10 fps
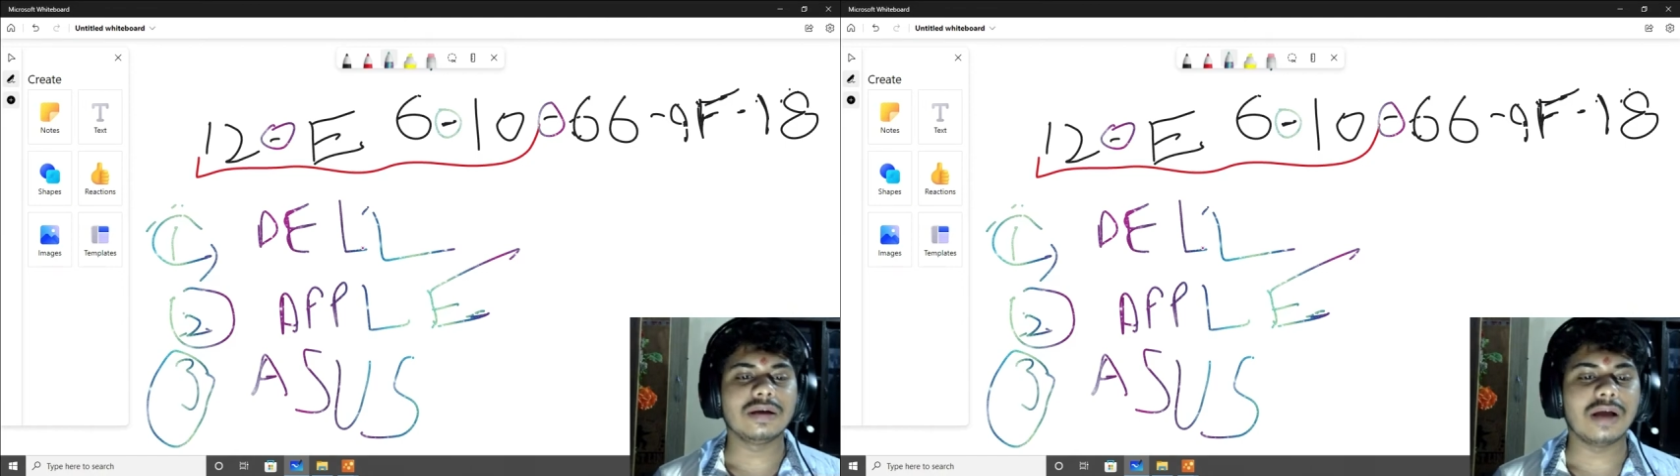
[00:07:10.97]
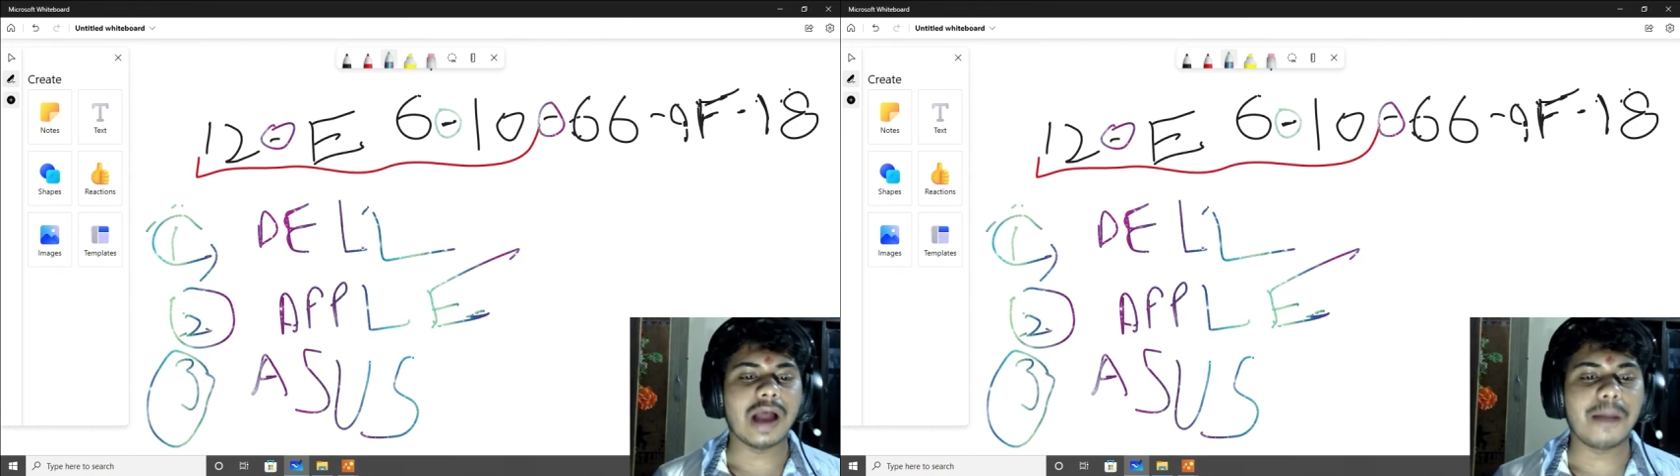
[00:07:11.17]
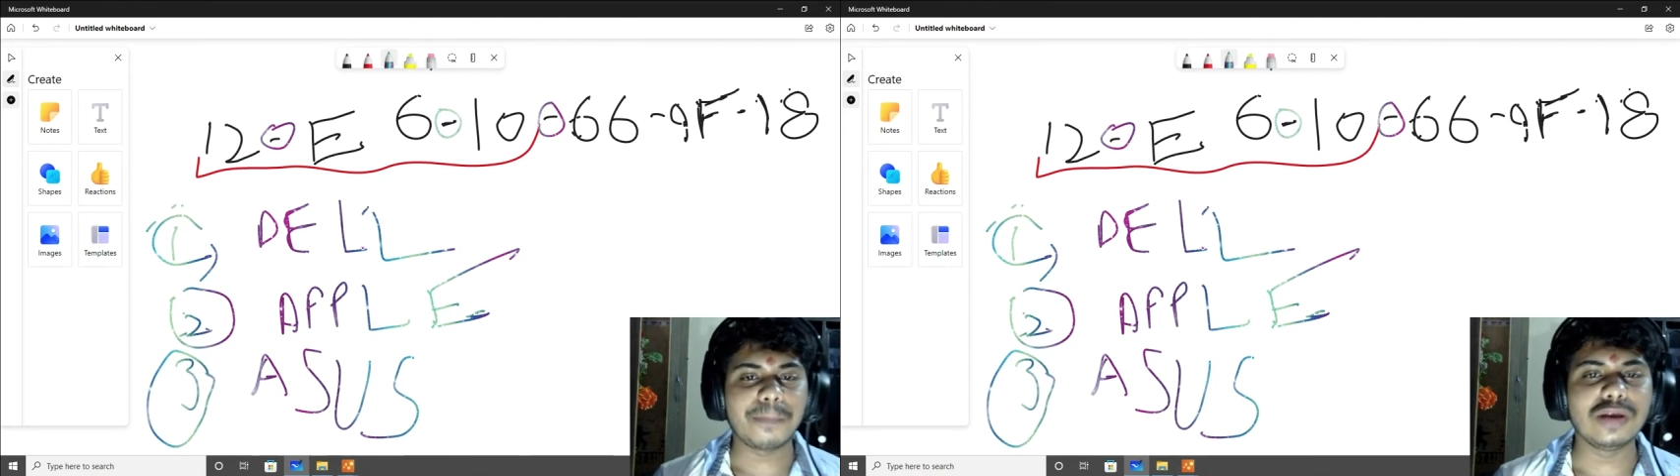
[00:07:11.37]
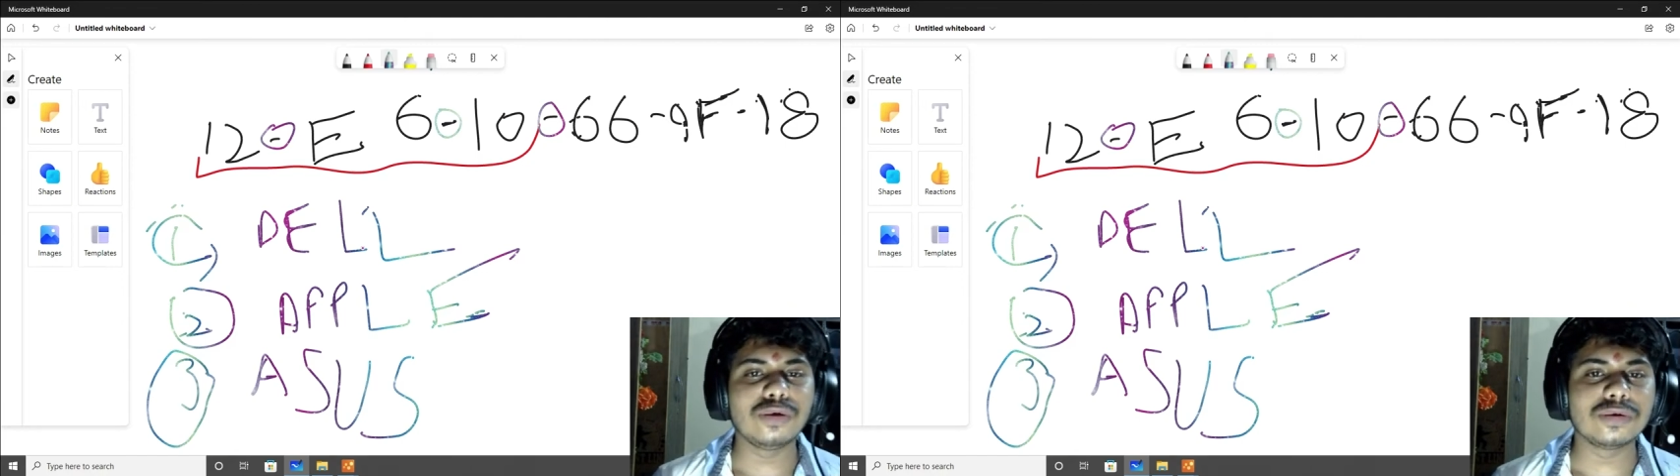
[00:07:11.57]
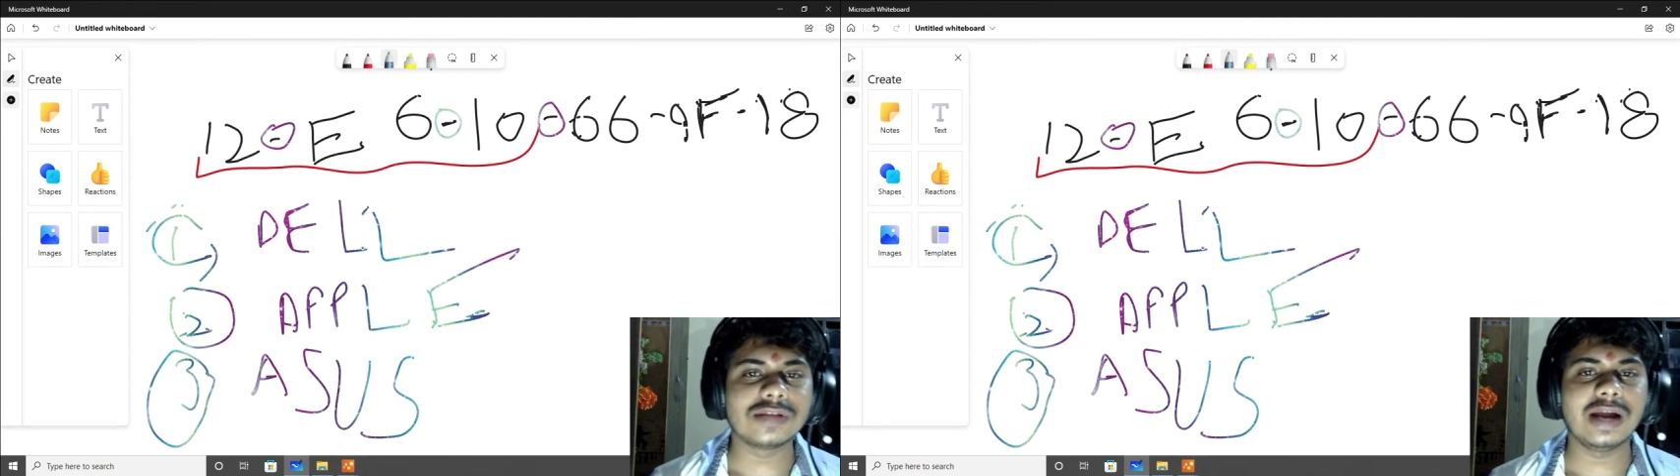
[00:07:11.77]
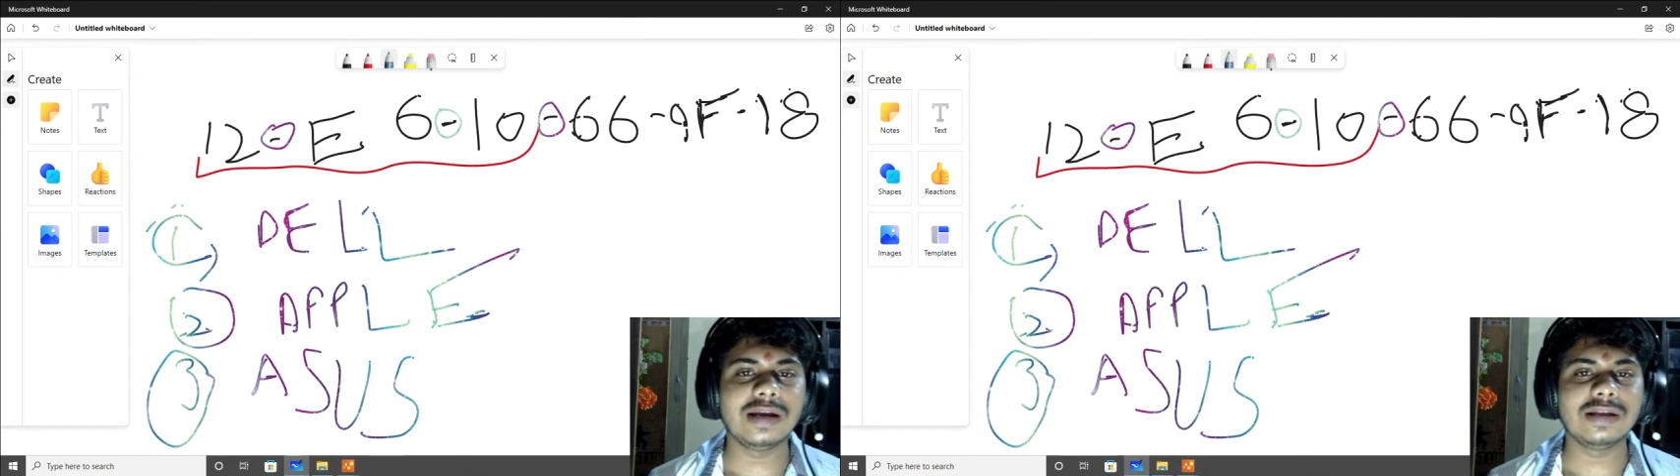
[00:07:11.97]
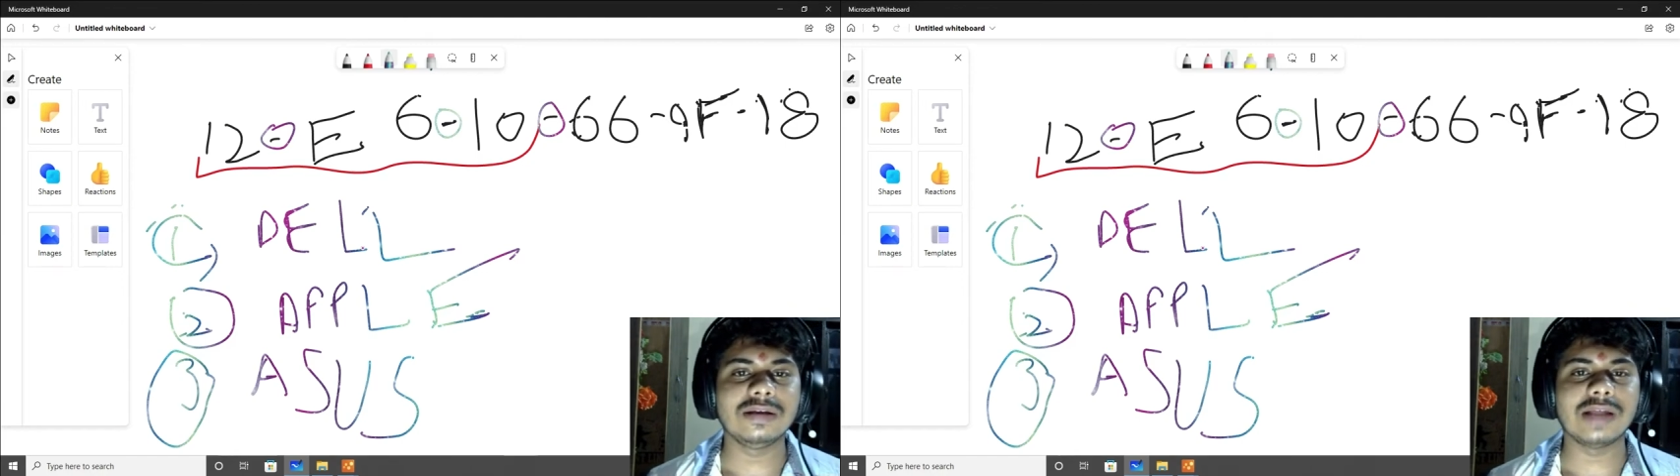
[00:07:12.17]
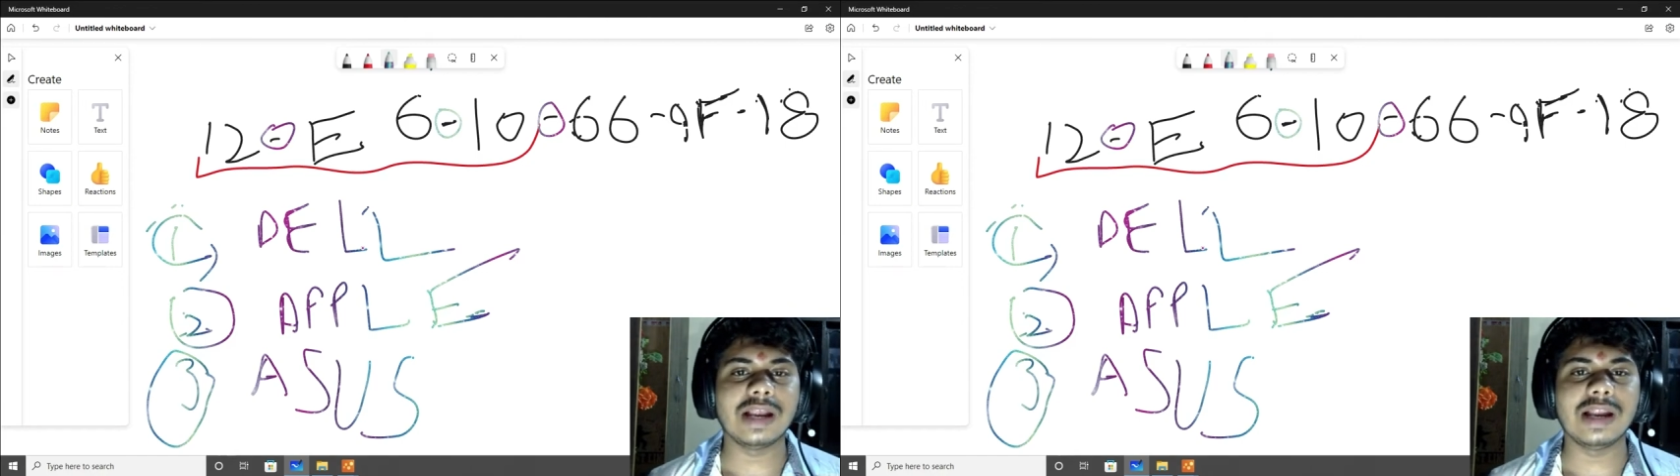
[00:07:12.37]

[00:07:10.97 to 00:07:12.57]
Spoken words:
Apple knows that Dell